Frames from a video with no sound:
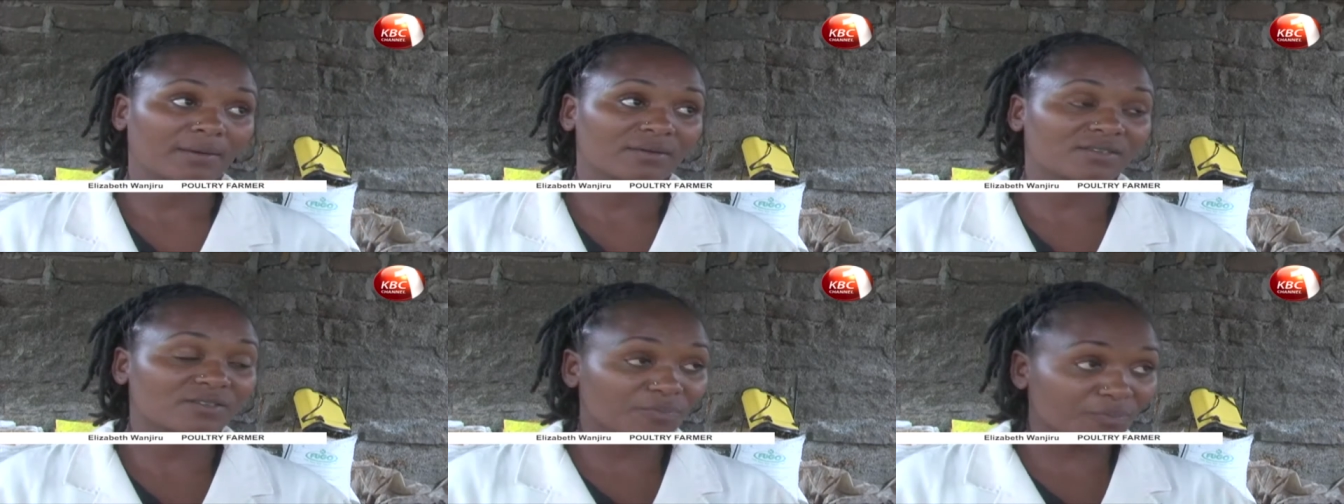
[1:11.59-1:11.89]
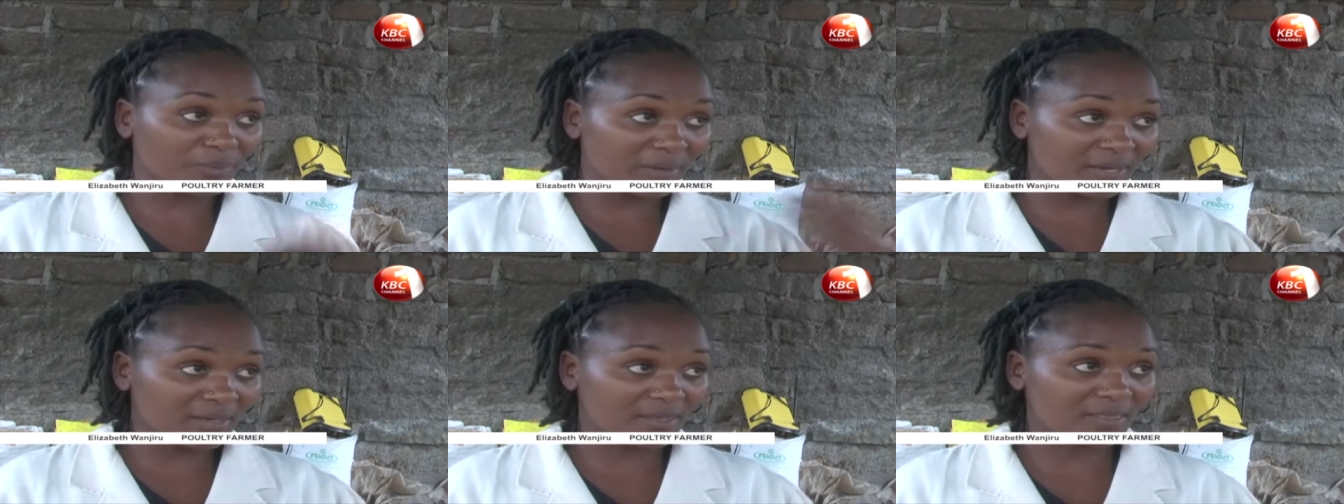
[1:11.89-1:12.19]

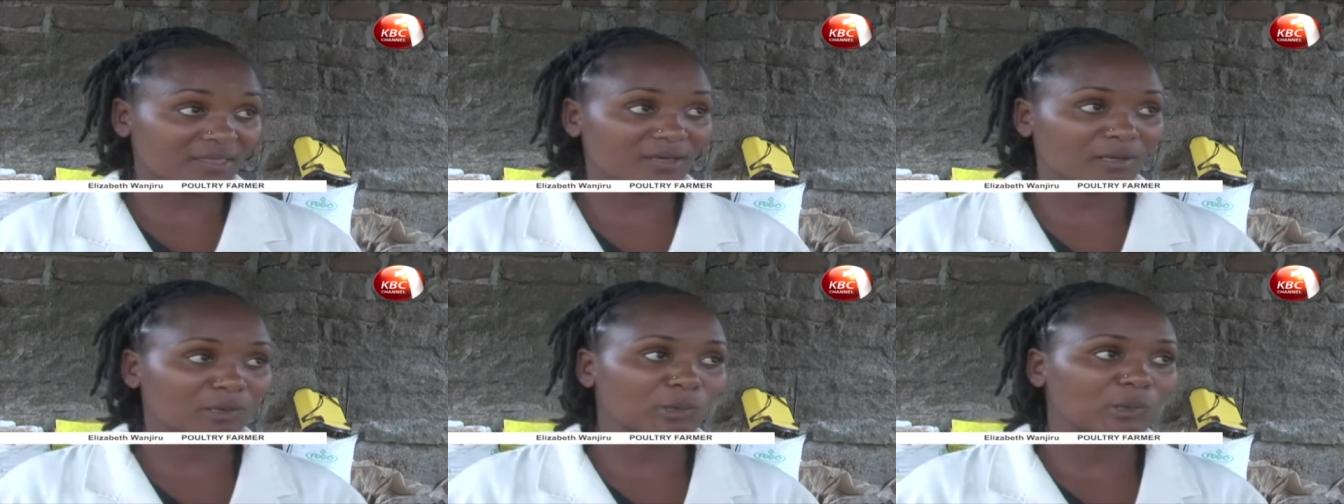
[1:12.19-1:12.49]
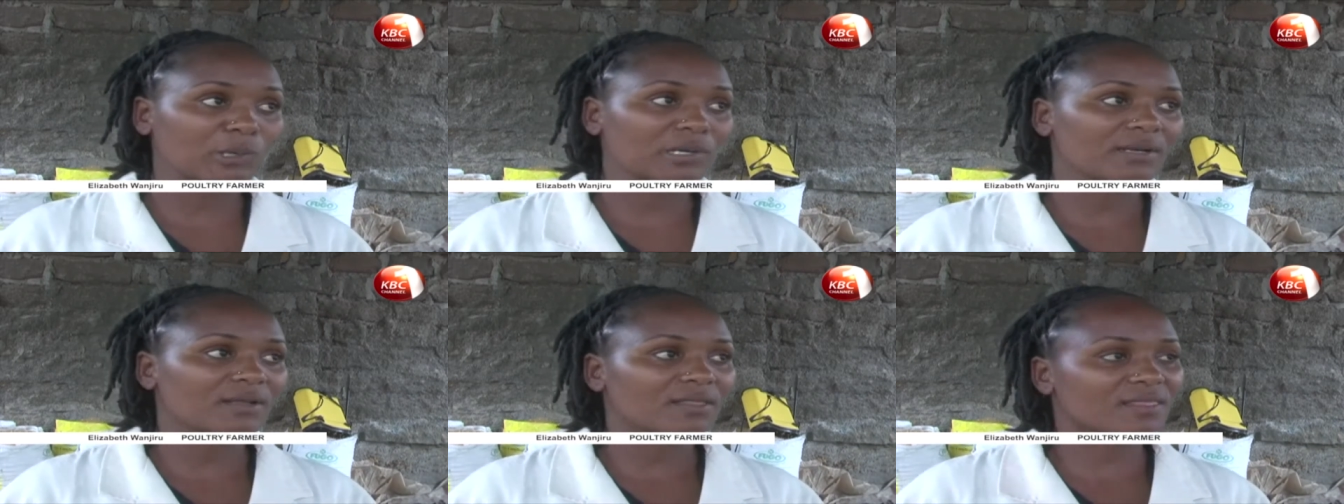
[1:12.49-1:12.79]
repaying the
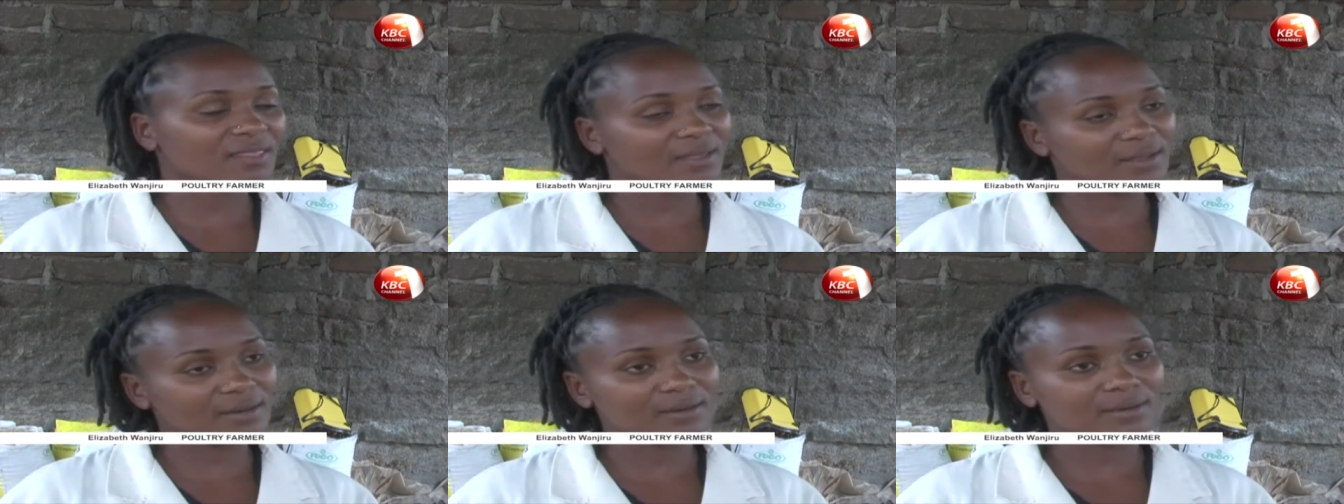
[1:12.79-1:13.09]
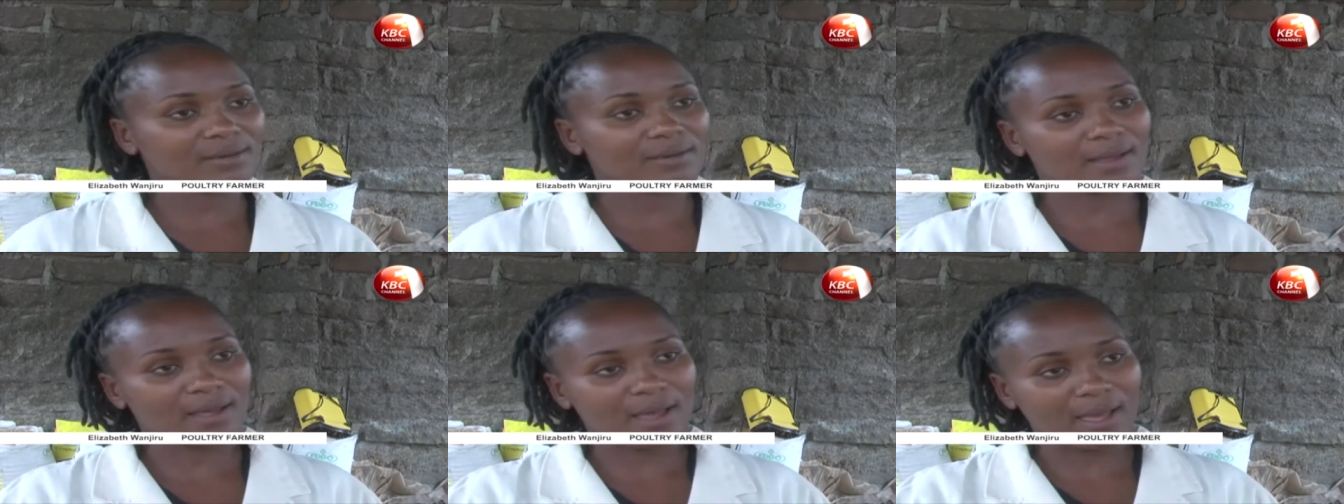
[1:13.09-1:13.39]
loan,
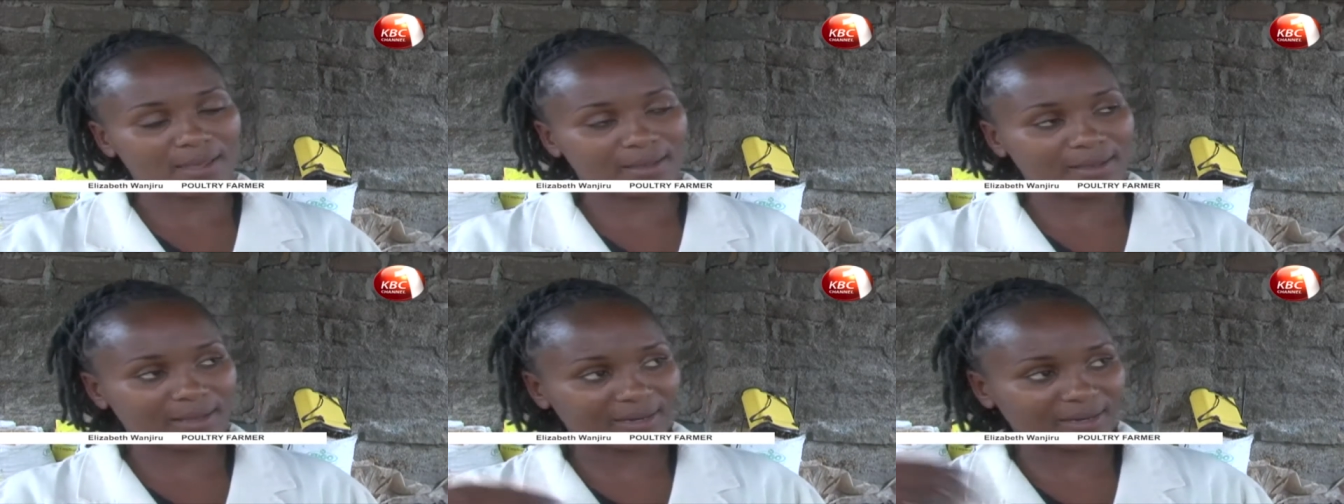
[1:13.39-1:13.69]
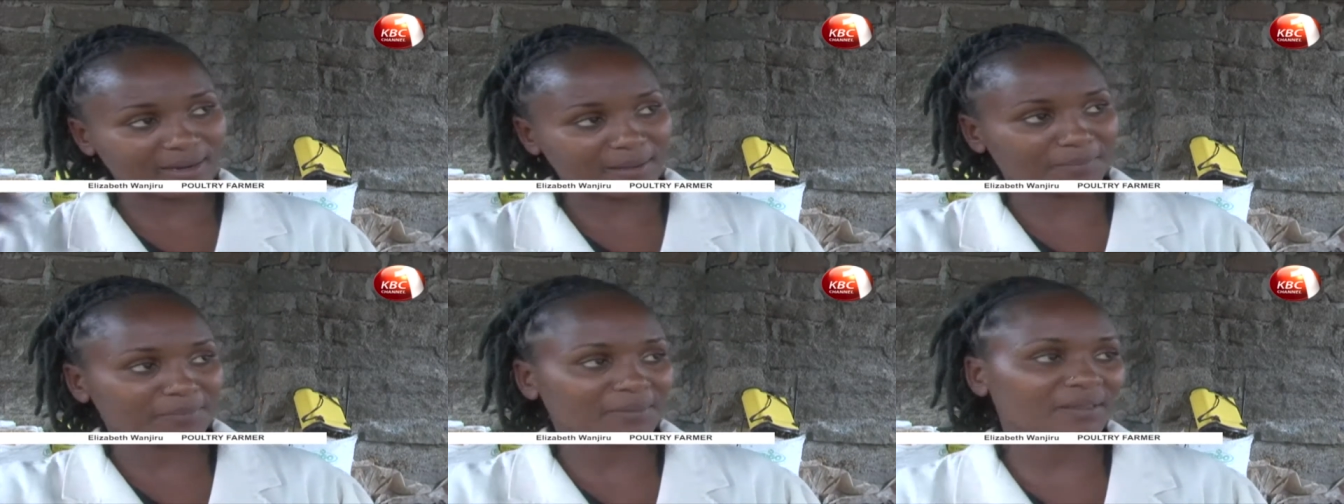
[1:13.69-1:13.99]
then I
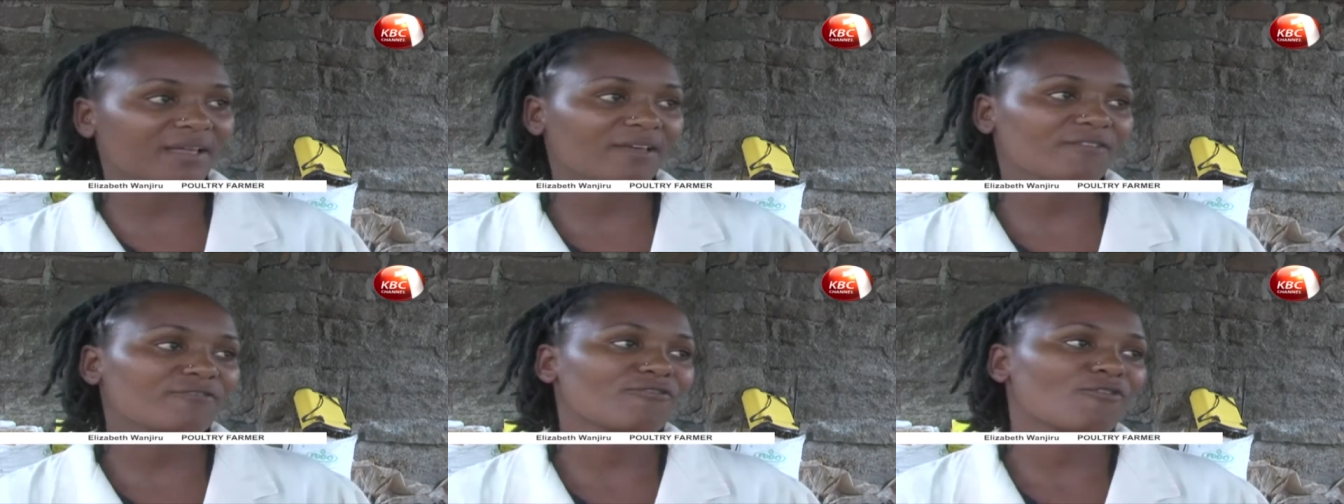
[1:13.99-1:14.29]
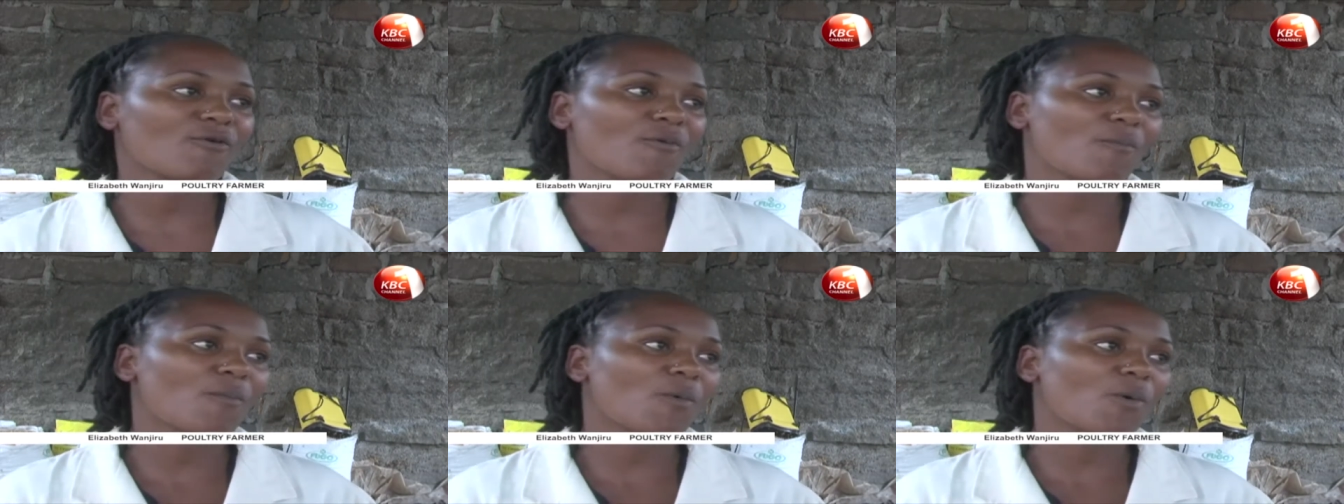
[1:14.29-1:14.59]
can apply
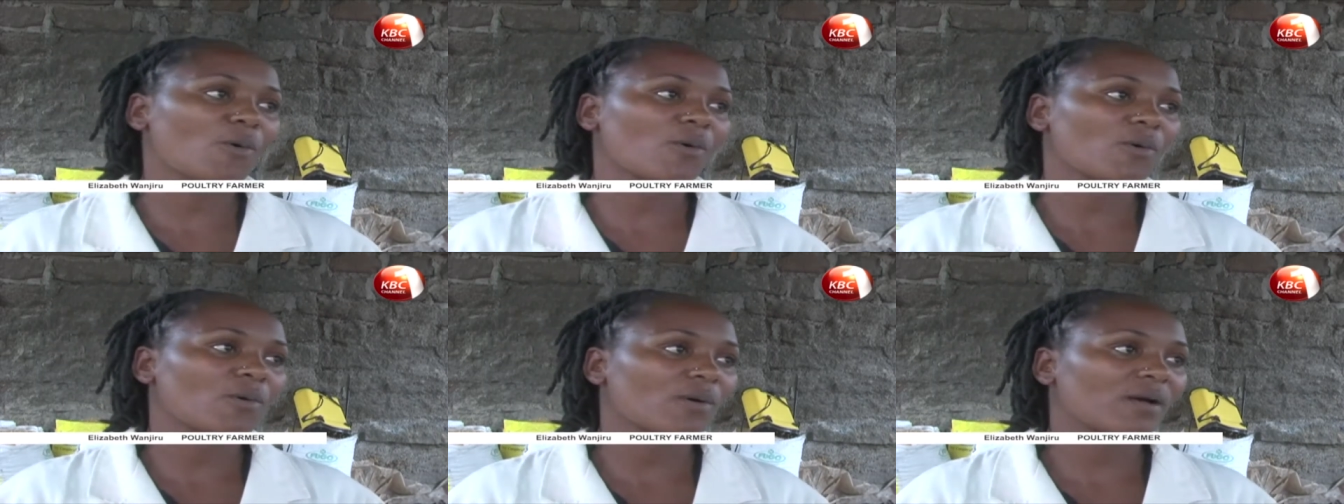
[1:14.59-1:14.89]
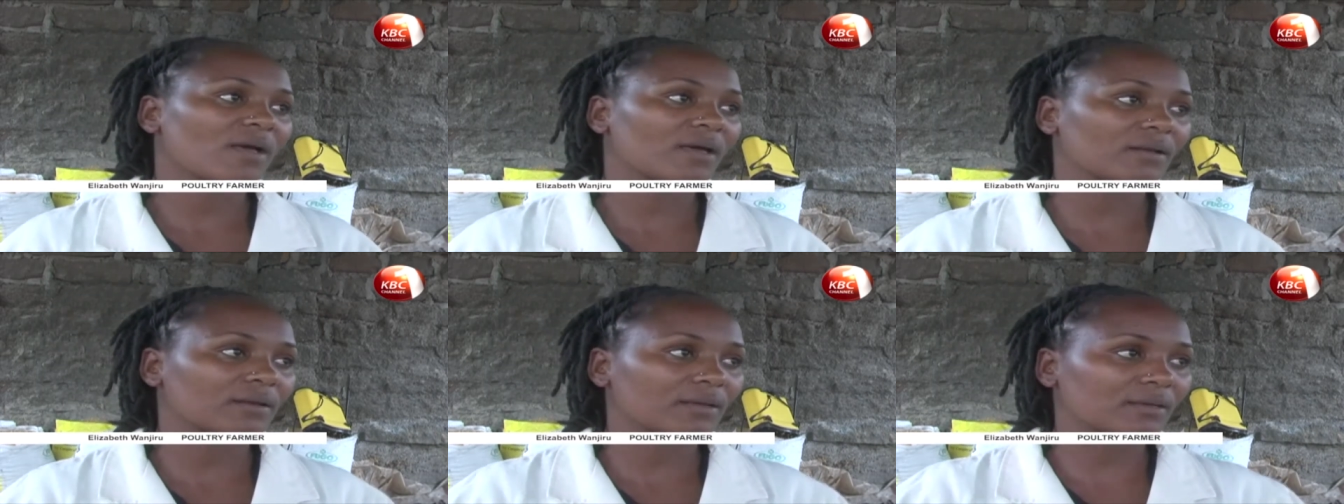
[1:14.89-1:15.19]
for more
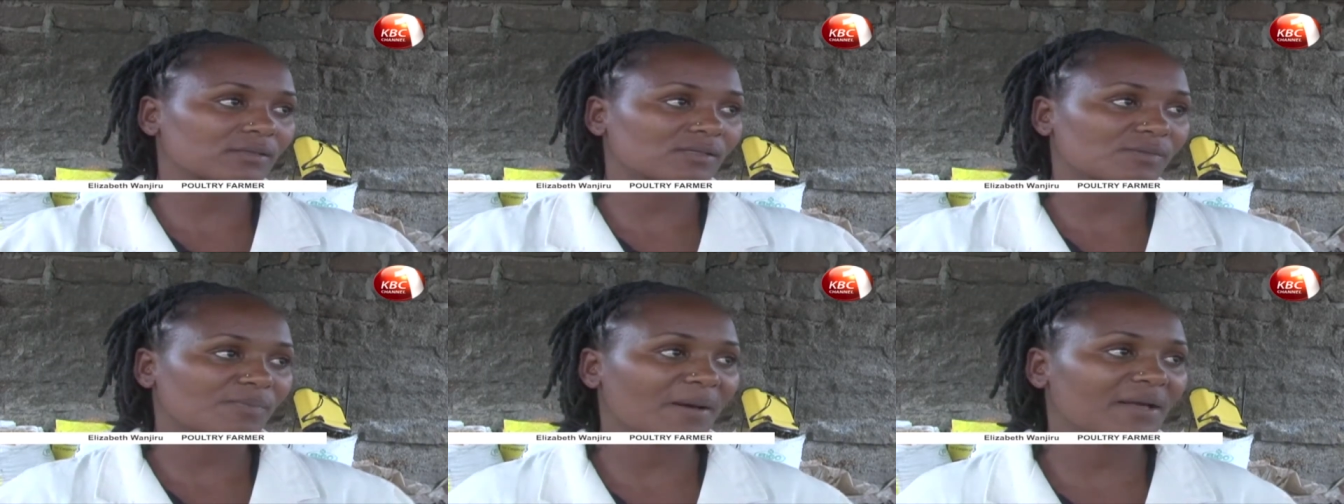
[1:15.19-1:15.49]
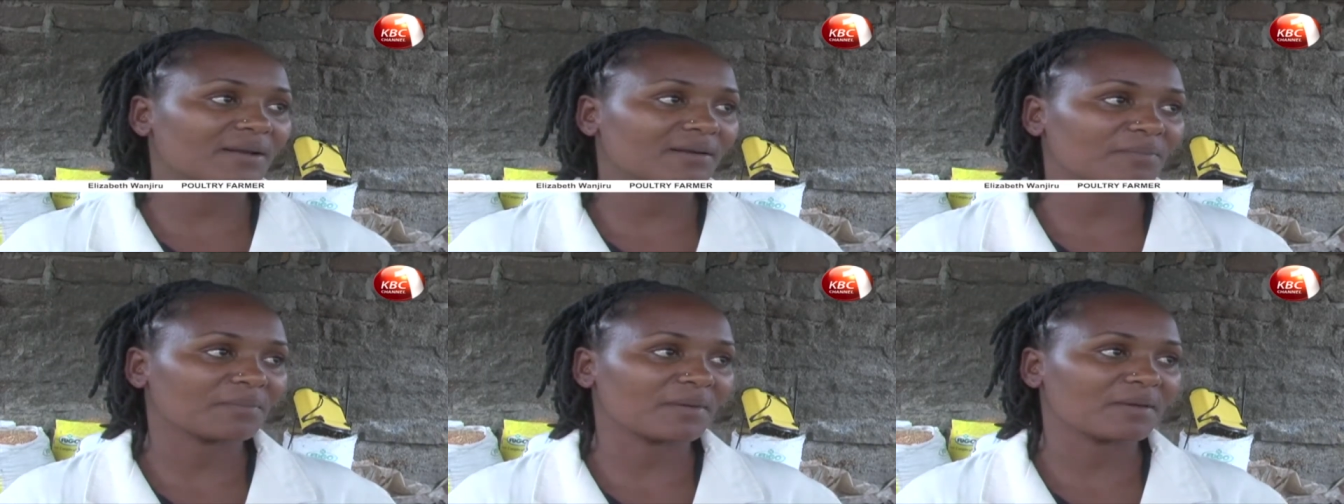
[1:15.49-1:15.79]
and
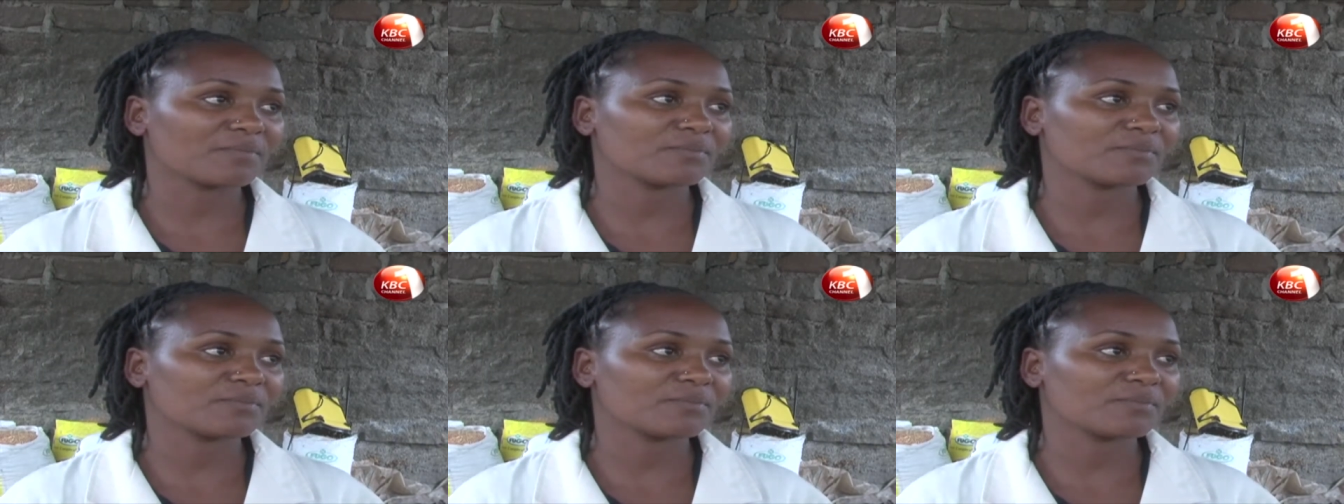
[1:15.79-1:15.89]
expand my